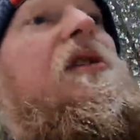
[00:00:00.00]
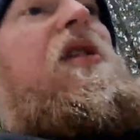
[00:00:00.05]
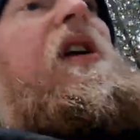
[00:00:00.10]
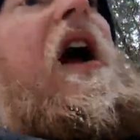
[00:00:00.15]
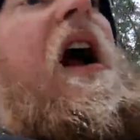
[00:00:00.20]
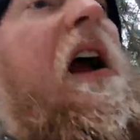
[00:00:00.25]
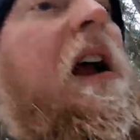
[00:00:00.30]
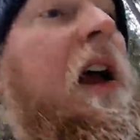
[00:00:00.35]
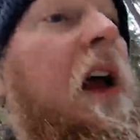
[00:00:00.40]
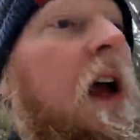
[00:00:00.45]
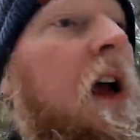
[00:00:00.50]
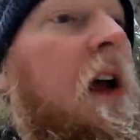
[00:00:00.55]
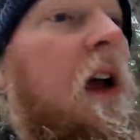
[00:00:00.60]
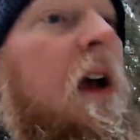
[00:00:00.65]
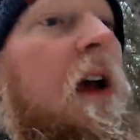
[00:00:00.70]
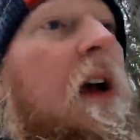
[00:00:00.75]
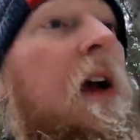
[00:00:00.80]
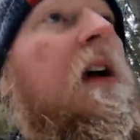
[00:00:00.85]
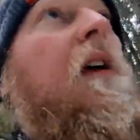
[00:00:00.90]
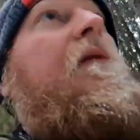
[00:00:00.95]
track
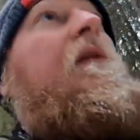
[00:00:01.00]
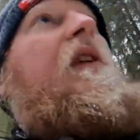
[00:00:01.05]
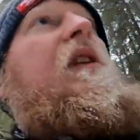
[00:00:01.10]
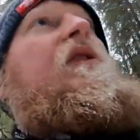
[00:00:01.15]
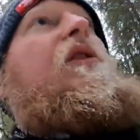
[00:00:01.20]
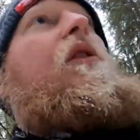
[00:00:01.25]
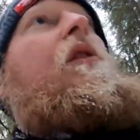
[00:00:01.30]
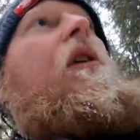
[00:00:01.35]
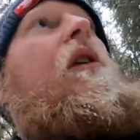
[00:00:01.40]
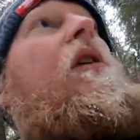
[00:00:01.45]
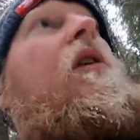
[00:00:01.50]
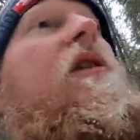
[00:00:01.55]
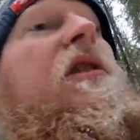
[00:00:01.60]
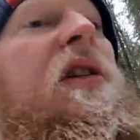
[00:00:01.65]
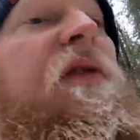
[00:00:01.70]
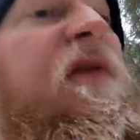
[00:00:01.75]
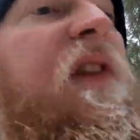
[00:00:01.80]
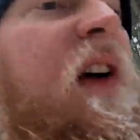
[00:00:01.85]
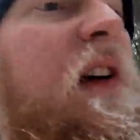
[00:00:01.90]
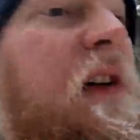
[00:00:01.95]
that's on a
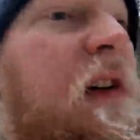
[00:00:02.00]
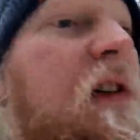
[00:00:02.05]
very